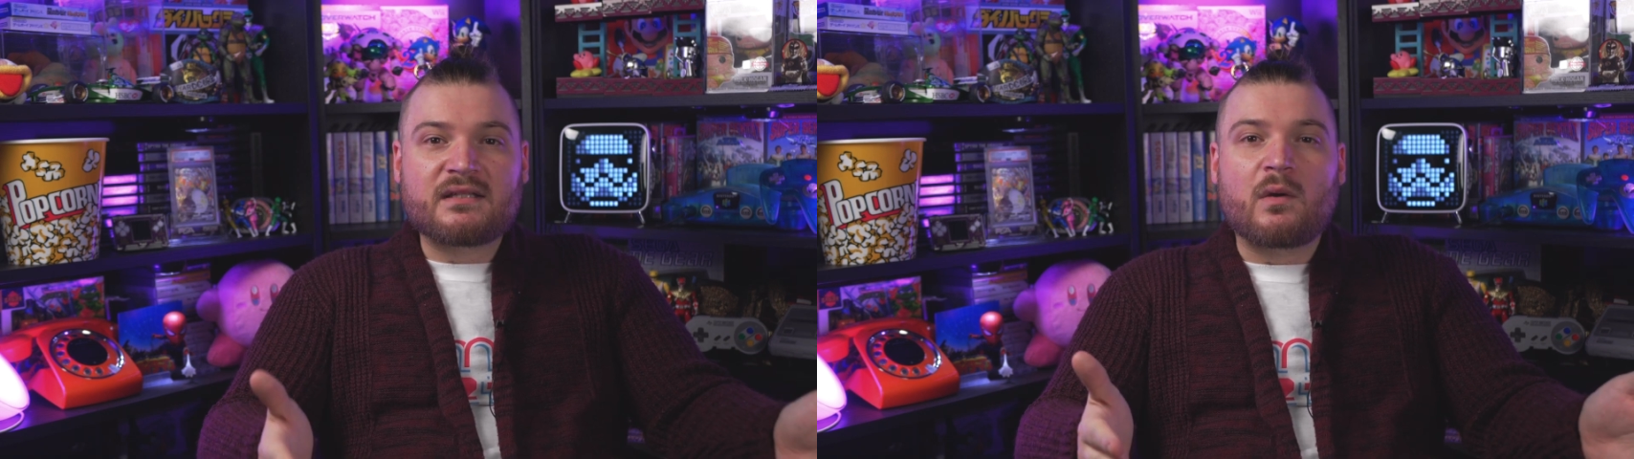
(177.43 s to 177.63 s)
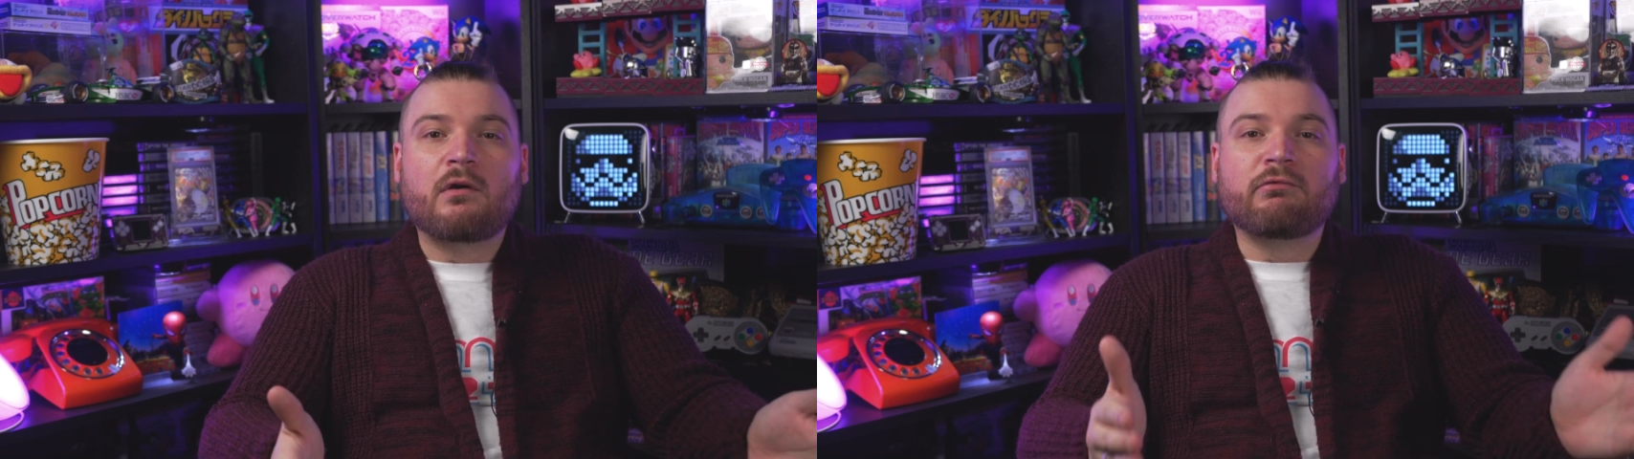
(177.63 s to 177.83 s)

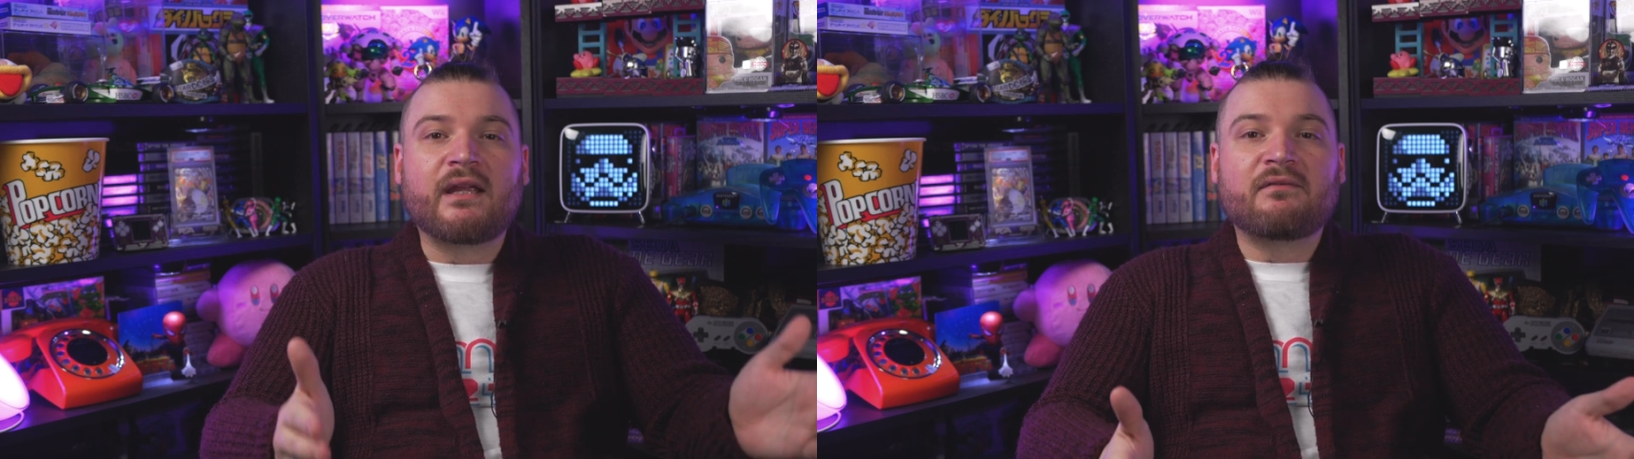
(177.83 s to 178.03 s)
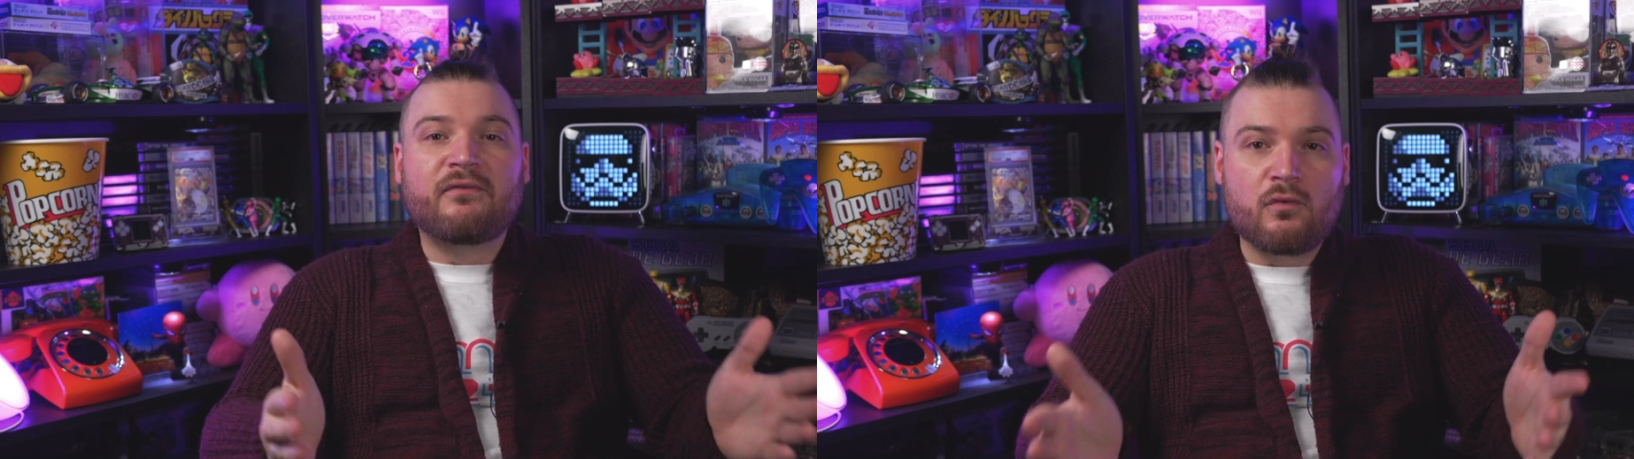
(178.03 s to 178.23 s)
that were
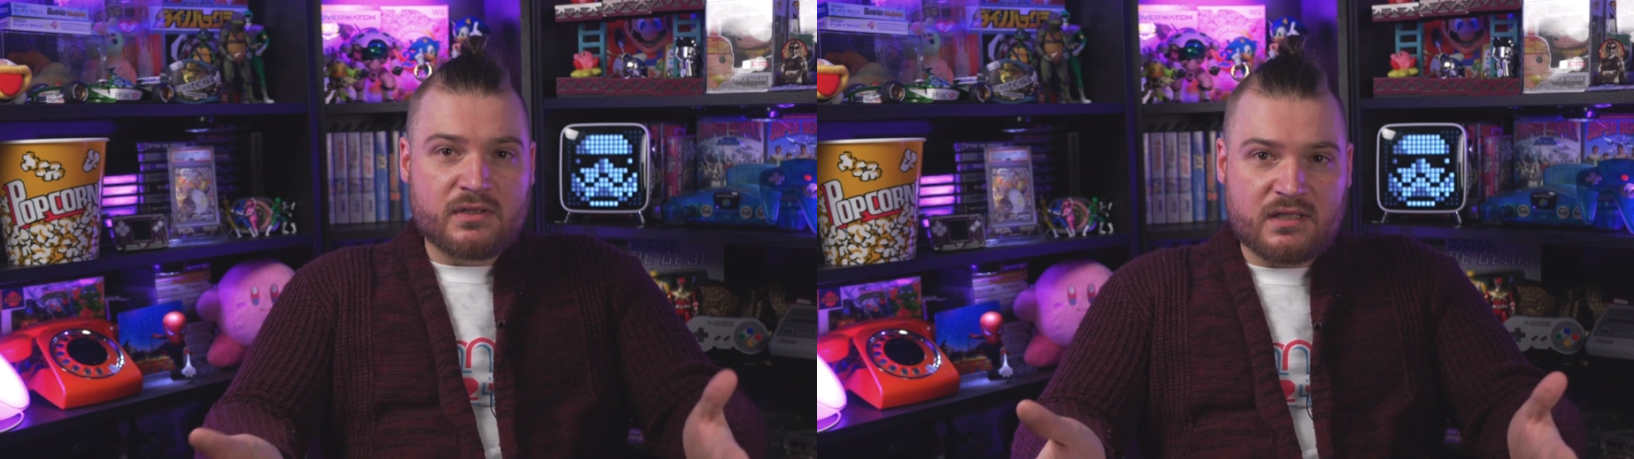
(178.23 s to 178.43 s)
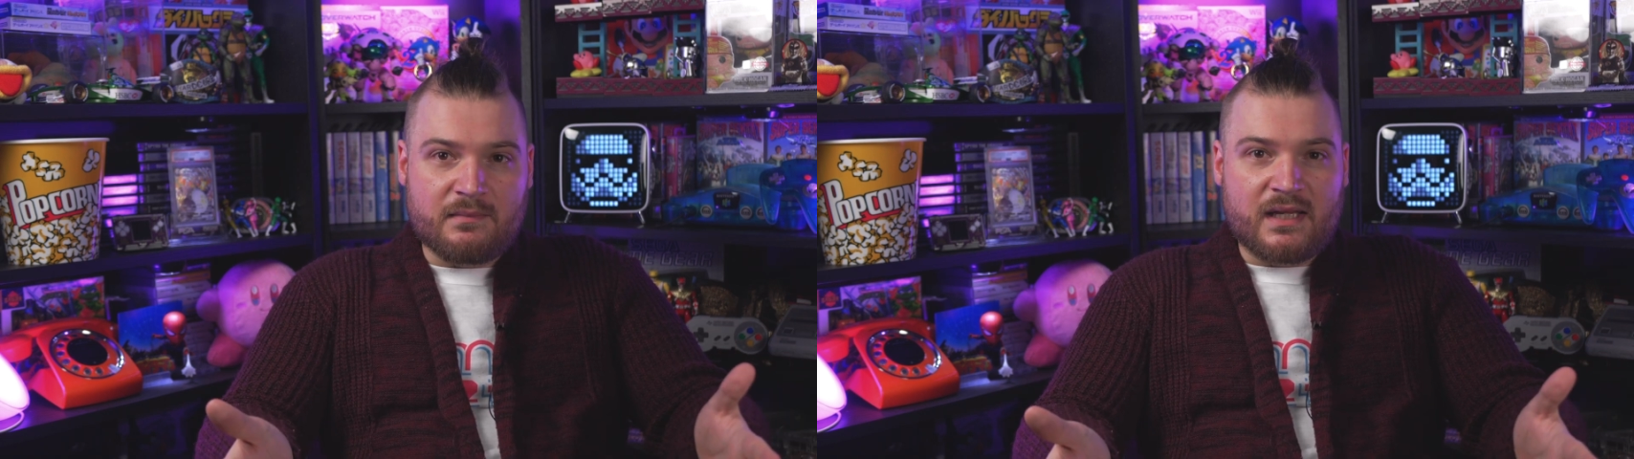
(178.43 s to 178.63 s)

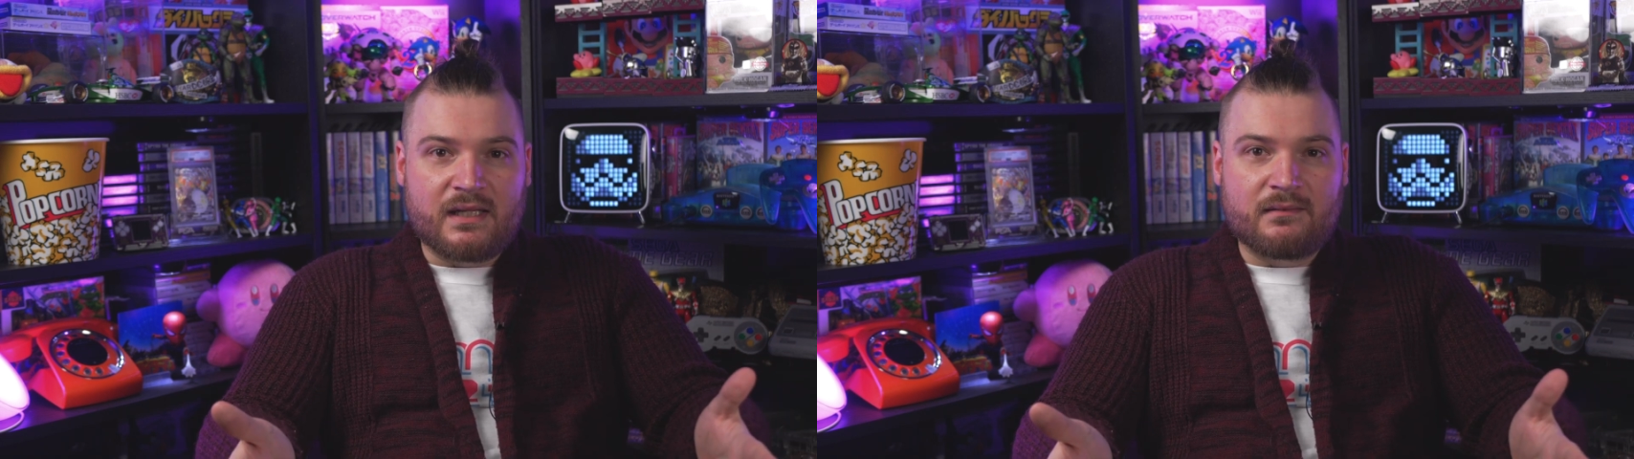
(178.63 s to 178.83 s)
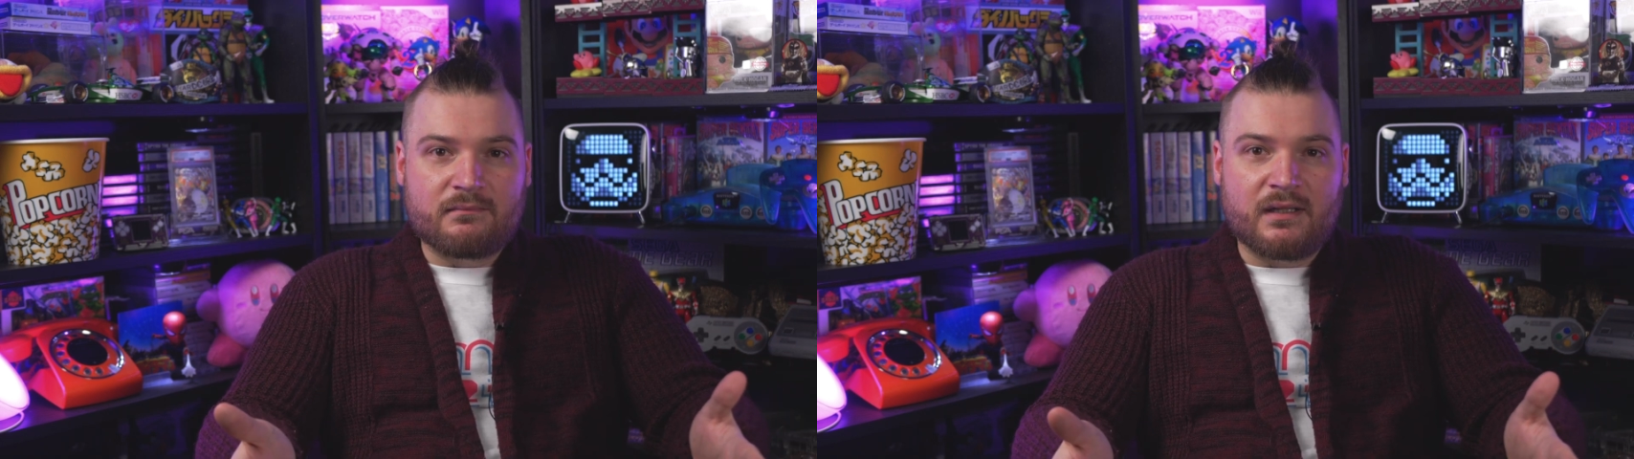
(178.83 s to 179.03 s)
reinforced to
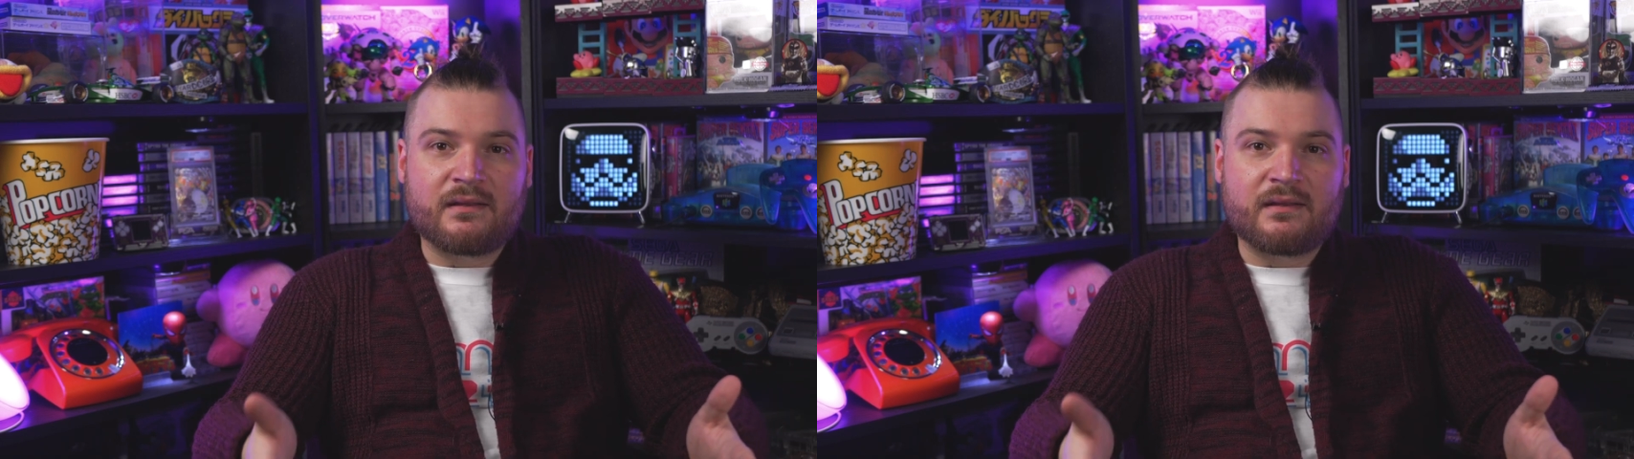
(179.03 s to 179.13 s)
me, like